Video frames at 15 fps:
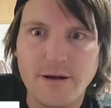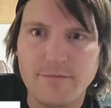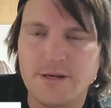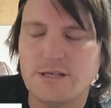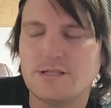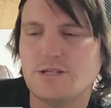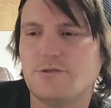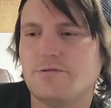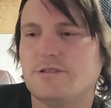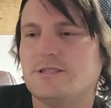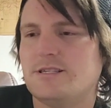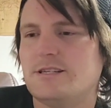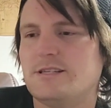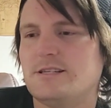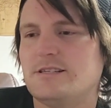mummies. You would
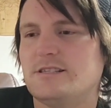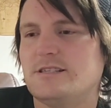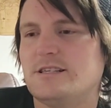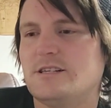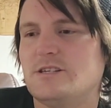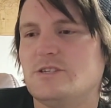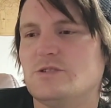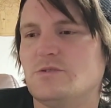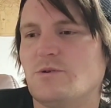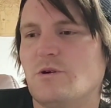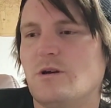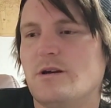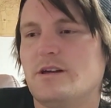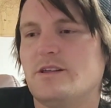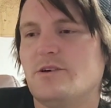see these things,
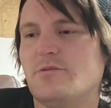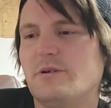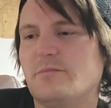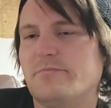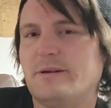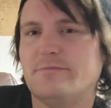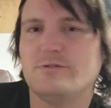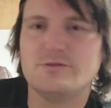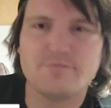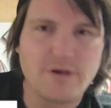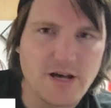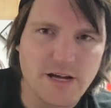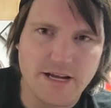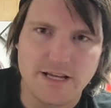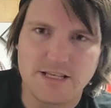you know, in people's
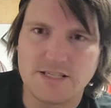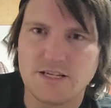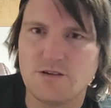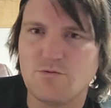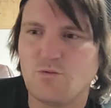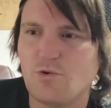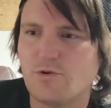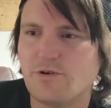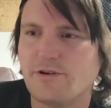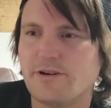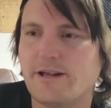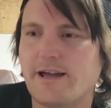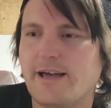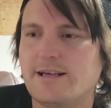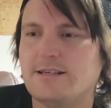pockets and
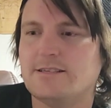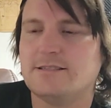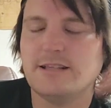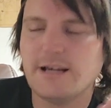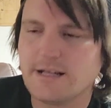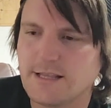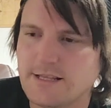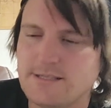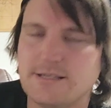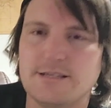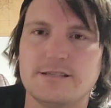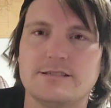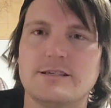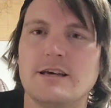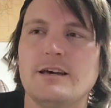worn as
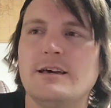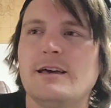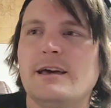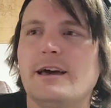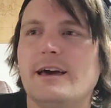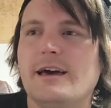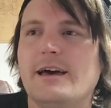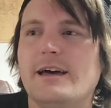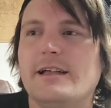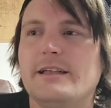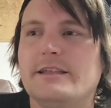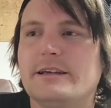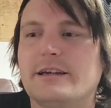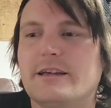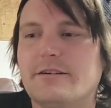necklaces
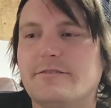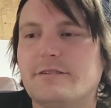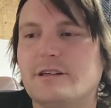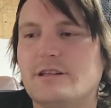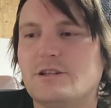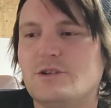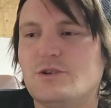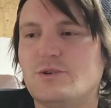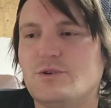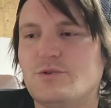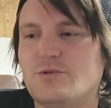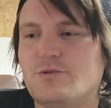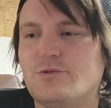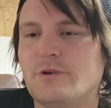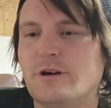and given
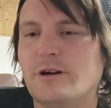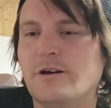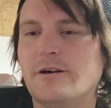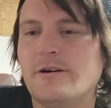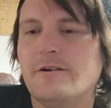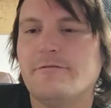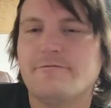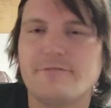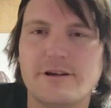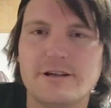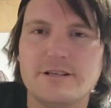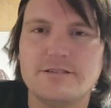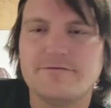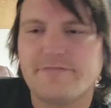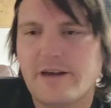to
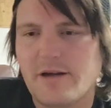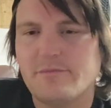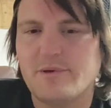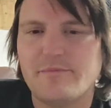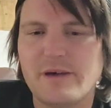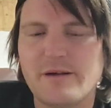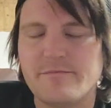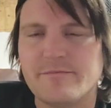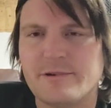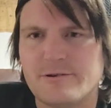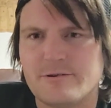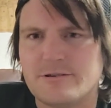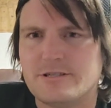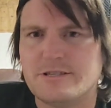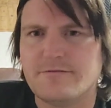friends, family
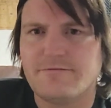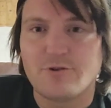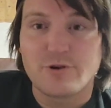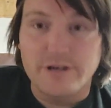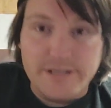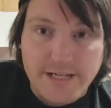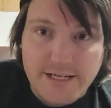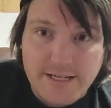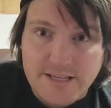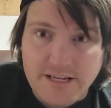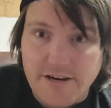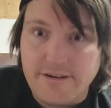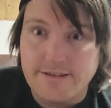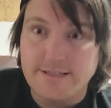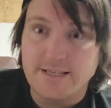members, foreign
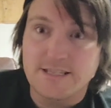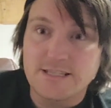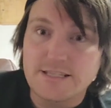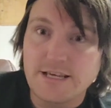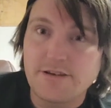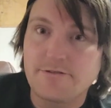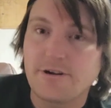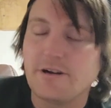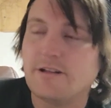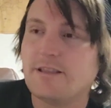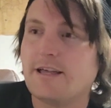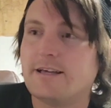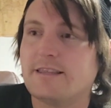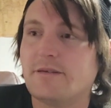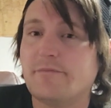dignitaries, etc.
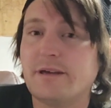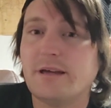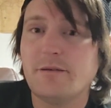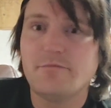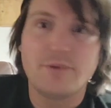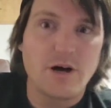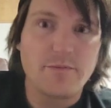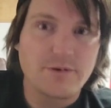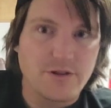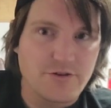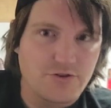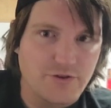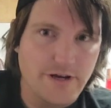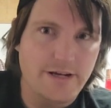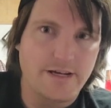Like, they became
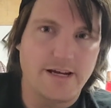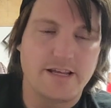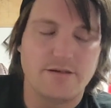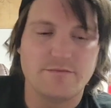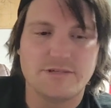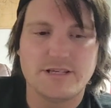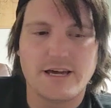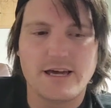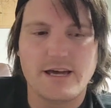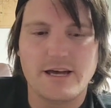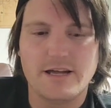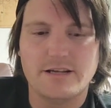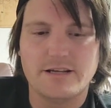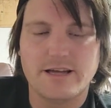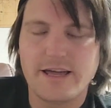popular trade items,
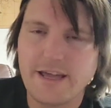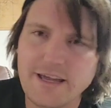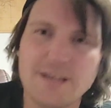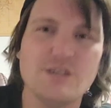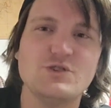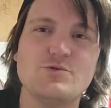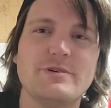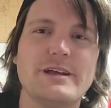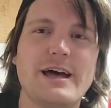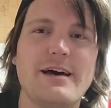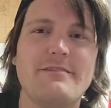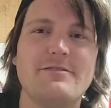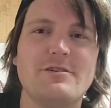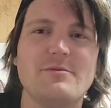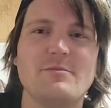and kings would
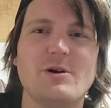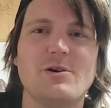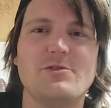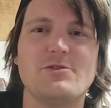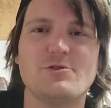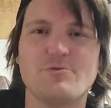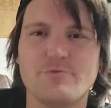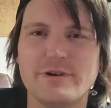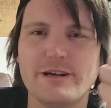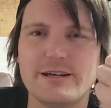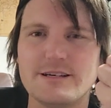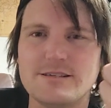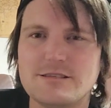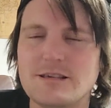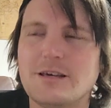have them on their
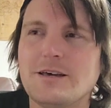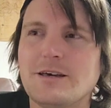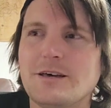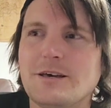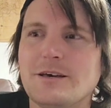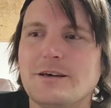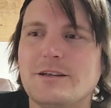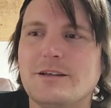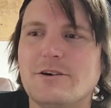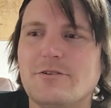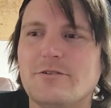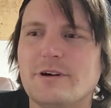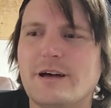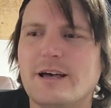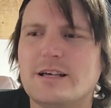rings, you
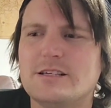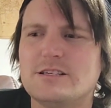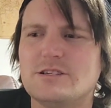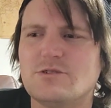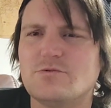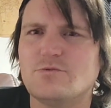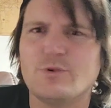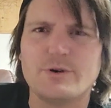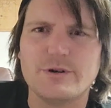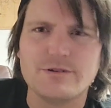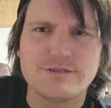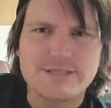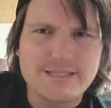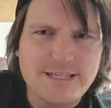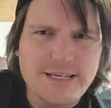know, as a
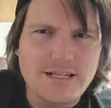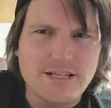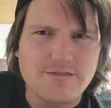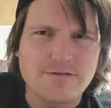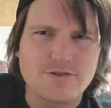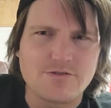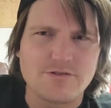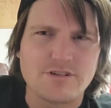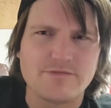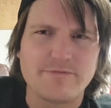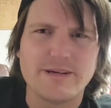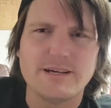royal seal of sorts,